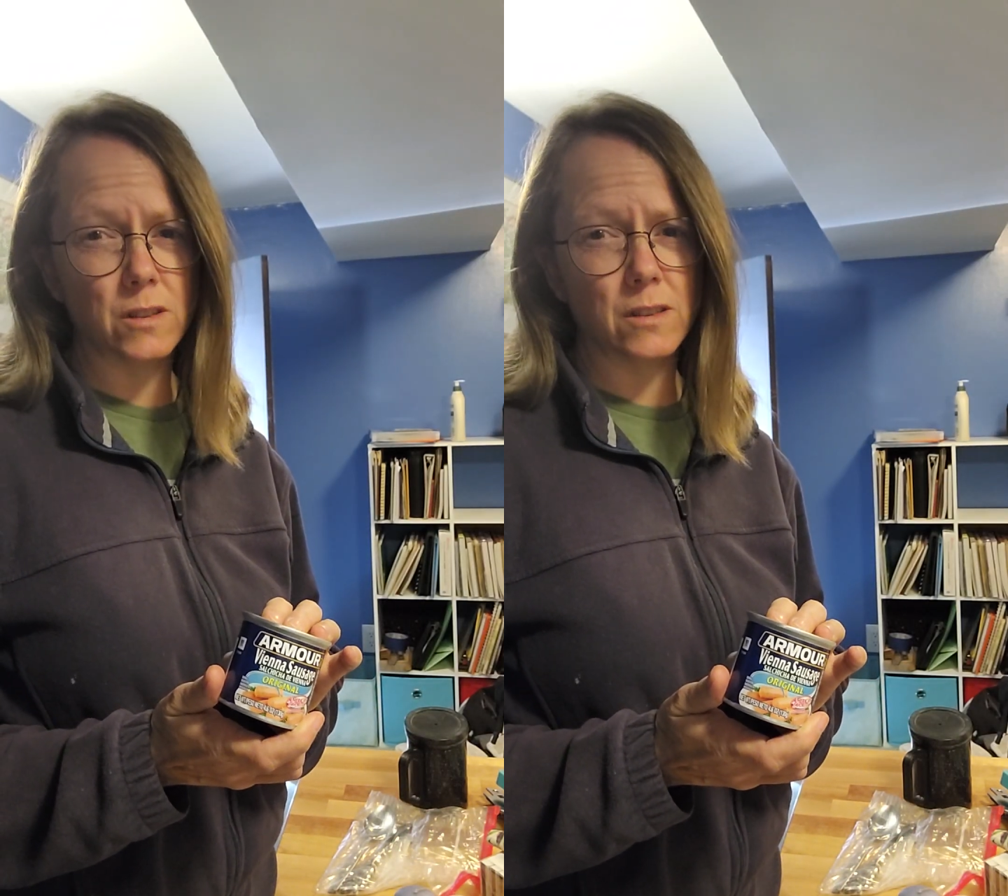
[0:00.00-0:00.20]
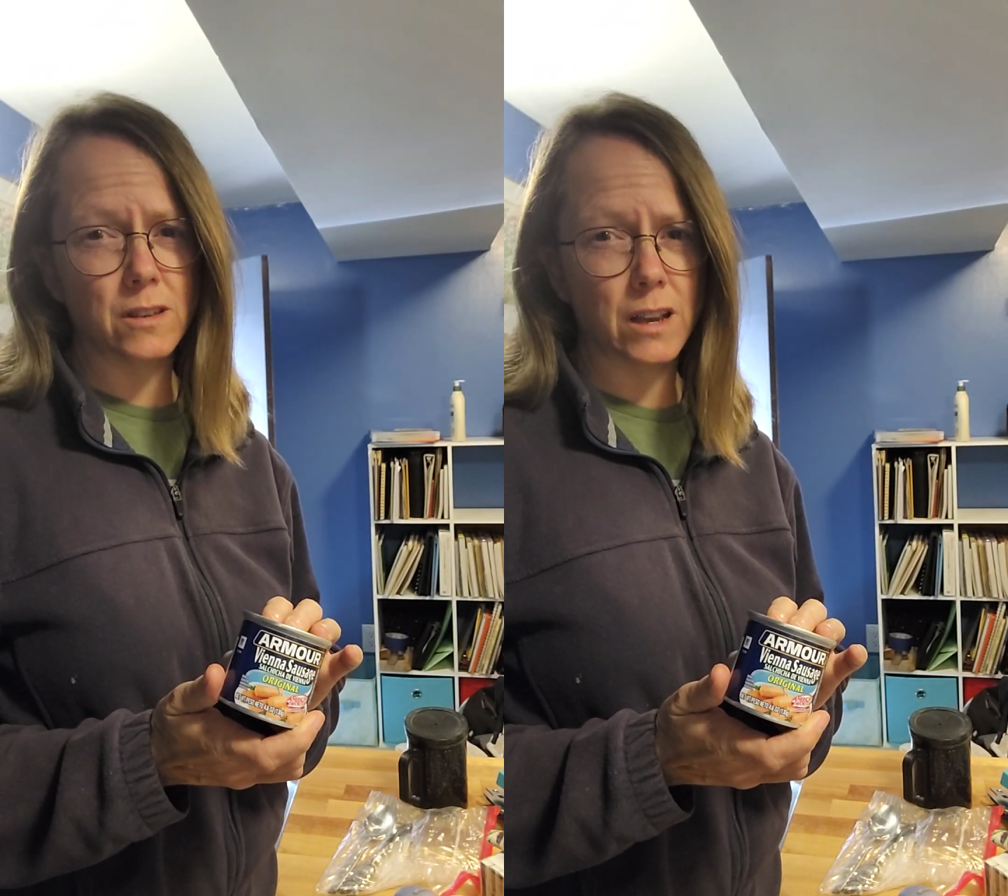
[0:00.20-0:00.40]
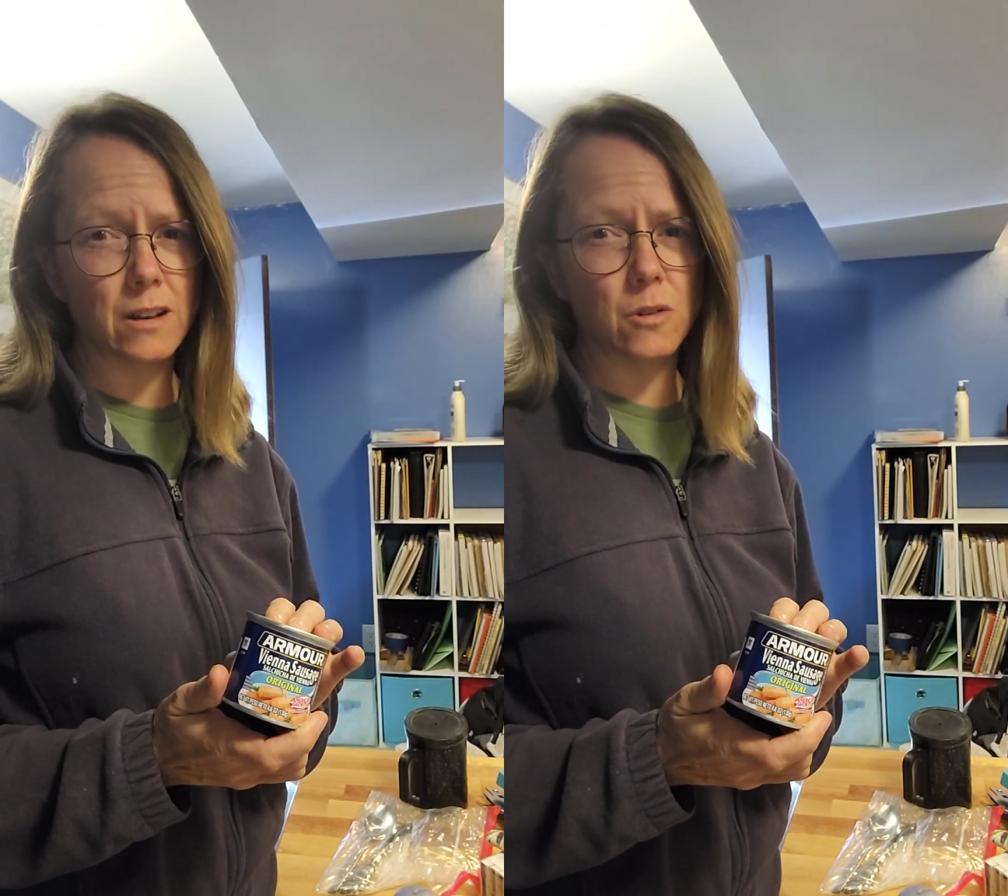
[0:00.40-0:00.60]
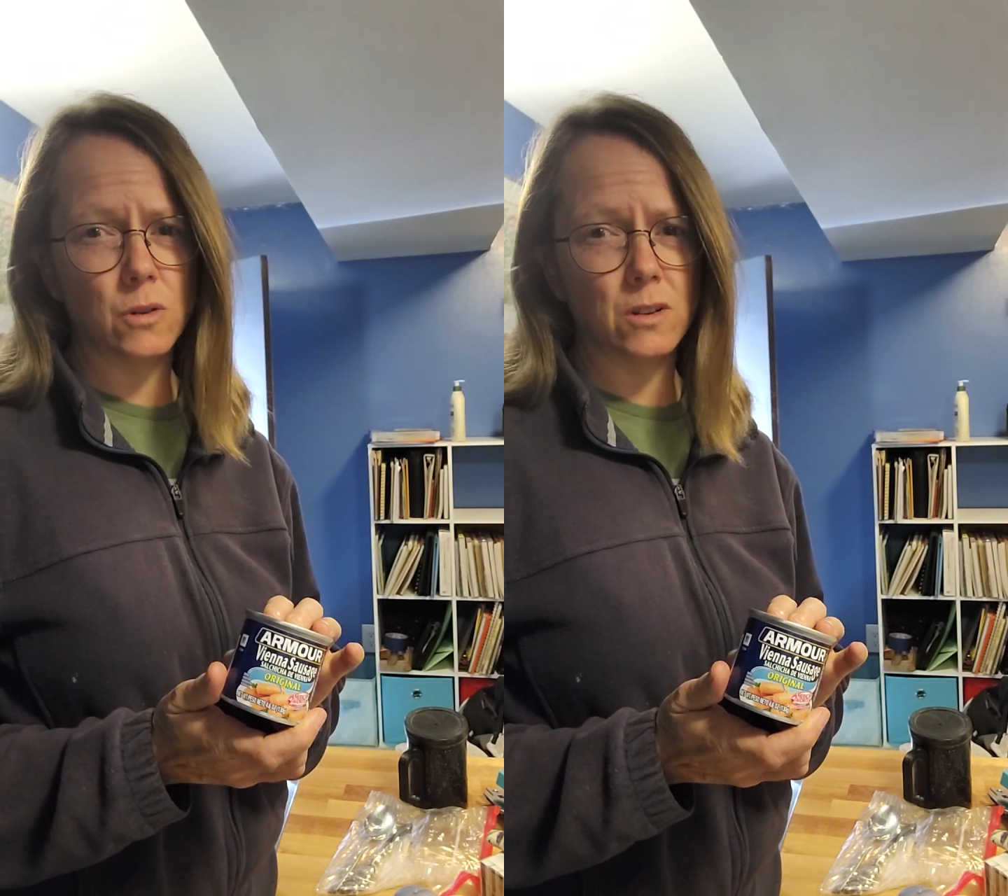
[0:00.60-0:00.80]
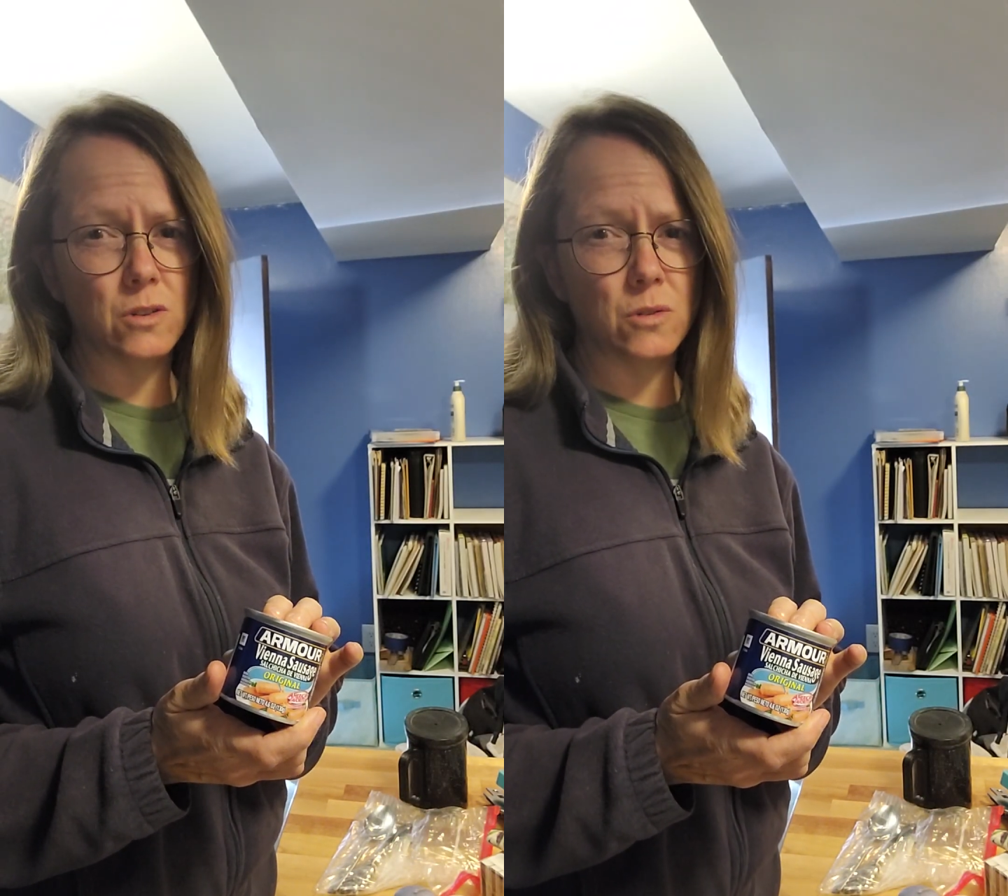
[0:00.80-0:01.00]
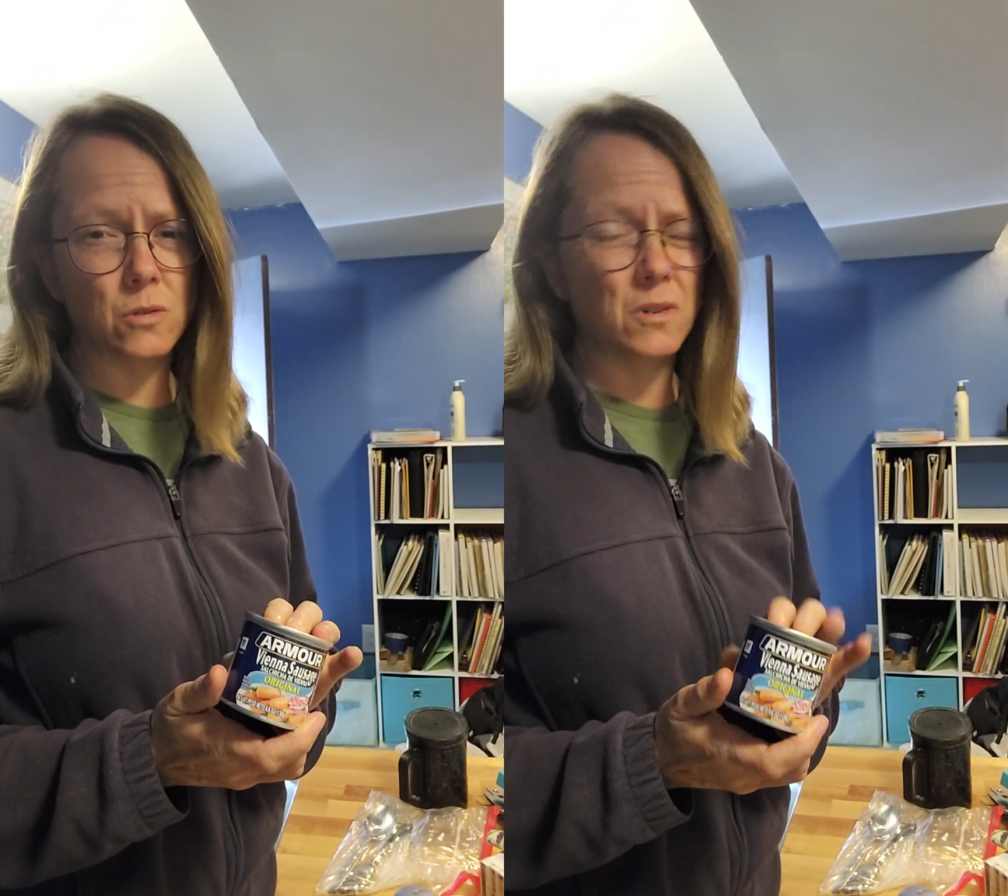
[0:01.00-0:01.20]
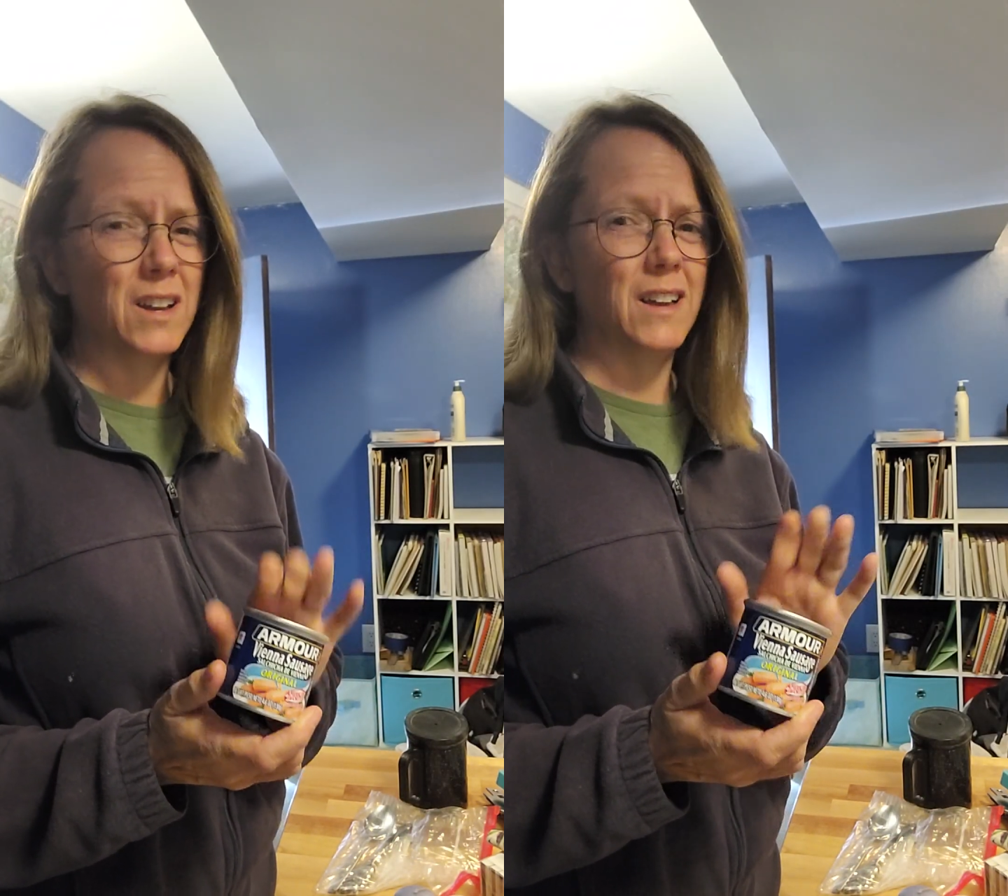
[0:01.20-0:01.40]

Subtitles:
this category too.